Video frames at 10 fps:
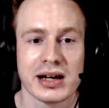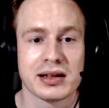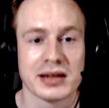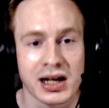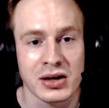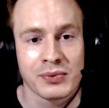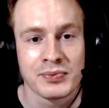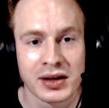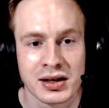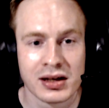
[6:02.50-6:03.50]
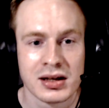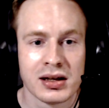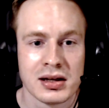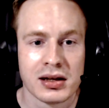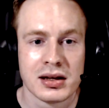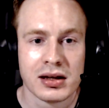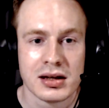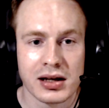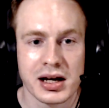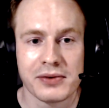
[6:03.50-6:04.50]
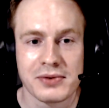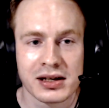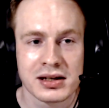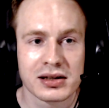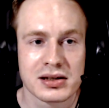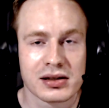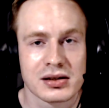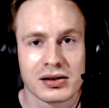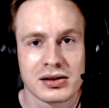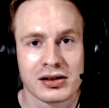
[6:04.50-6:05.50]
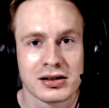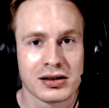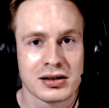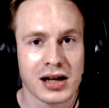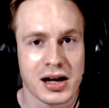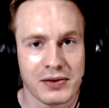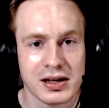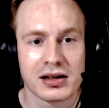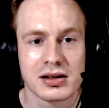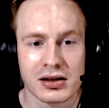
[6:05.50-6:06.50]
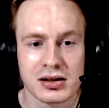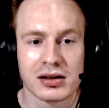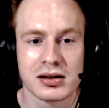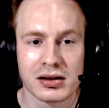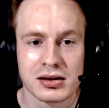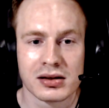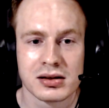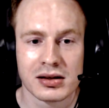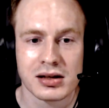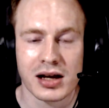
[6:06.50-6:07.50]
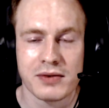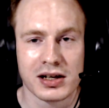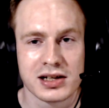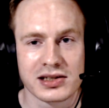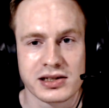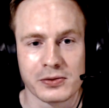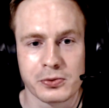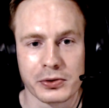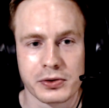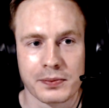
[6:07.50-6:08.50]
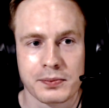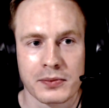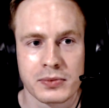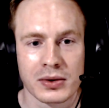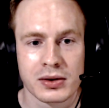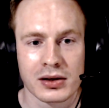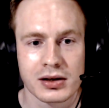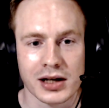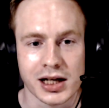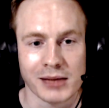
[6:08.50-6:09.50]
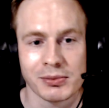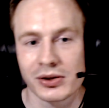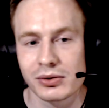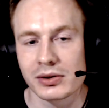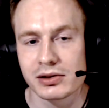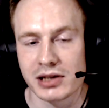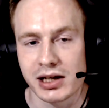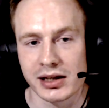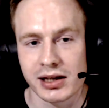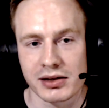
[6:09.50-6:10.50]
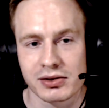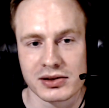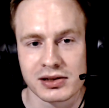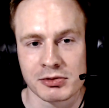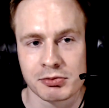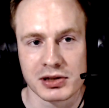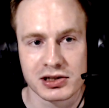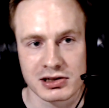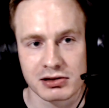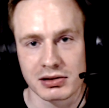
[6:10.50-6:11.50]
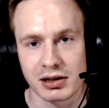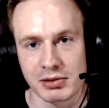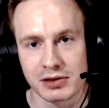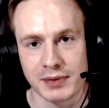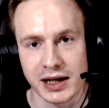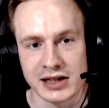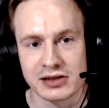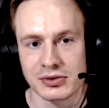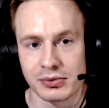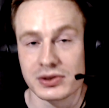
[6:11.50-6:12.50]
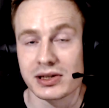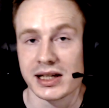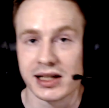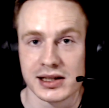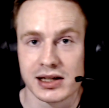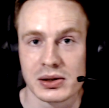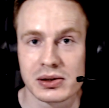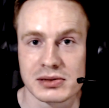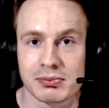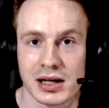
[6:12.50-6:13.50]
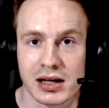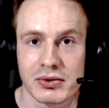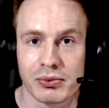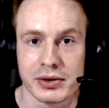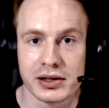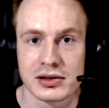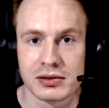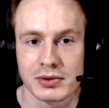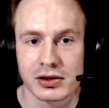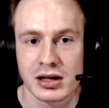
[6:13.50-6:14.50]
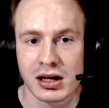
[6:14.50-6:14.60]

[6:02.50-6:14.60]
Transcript: and now I think it's different. And I'm not only saying that because I'm a bit biased towards NA now because I'm part of the region, but